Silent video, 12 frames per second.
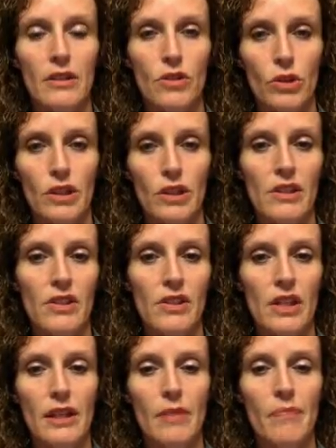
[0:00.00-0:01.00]
during the
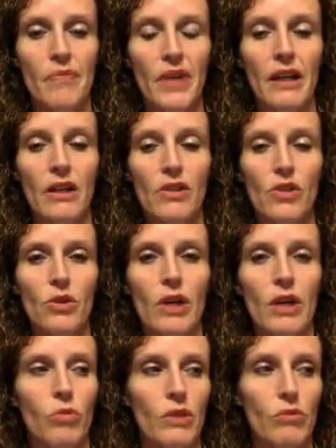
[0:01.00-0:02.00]
study. I also
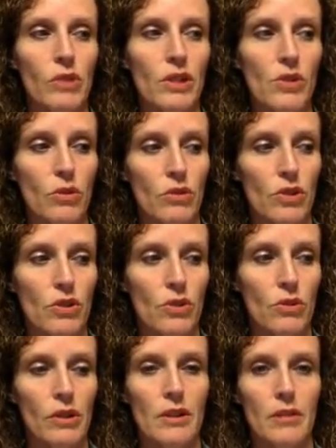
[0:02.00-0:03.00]
had 1 resource
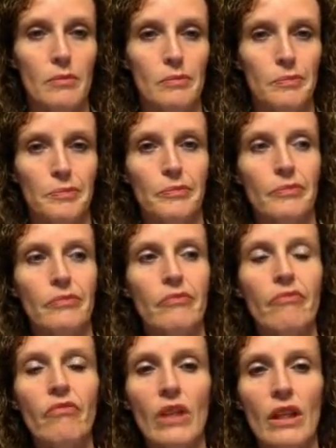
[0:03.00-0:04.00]
student.
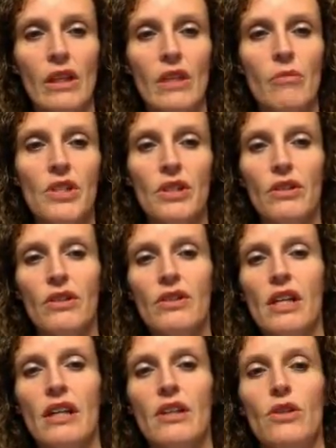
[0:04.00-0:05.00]
The
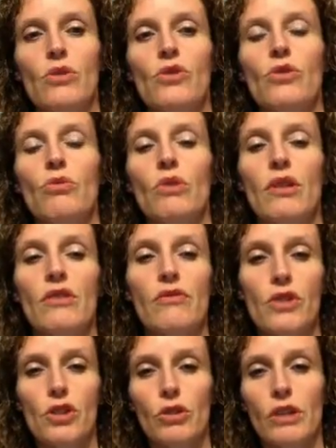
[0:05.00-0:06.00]
materials that I used were the
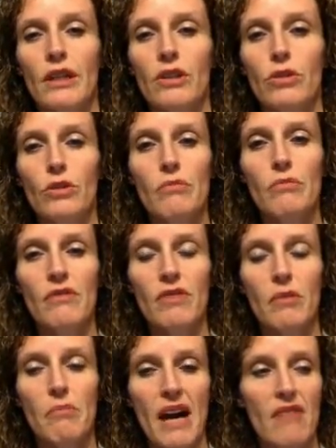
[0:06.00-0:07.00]
first grade Houghton
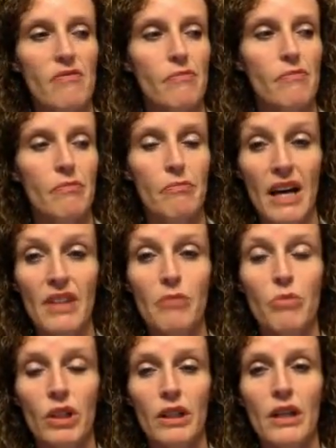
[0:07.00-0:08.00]
Mifflin
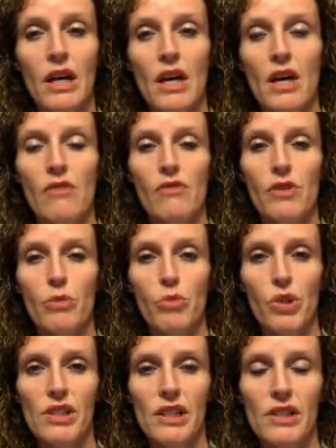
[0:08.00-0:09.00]
math book for the
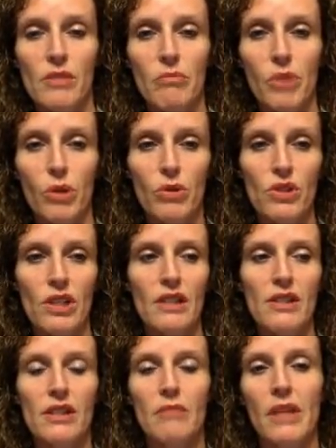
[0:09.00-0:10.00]
pre-tests and
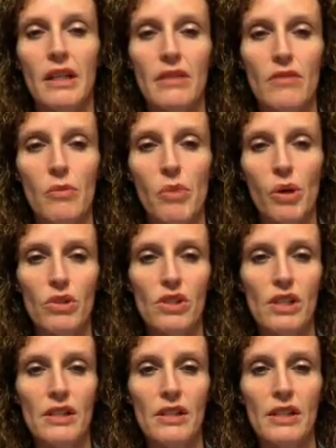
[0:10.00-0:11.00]
post-tests, and many of the
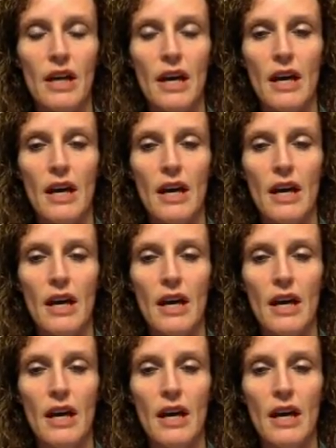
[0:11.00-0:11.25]
post-tests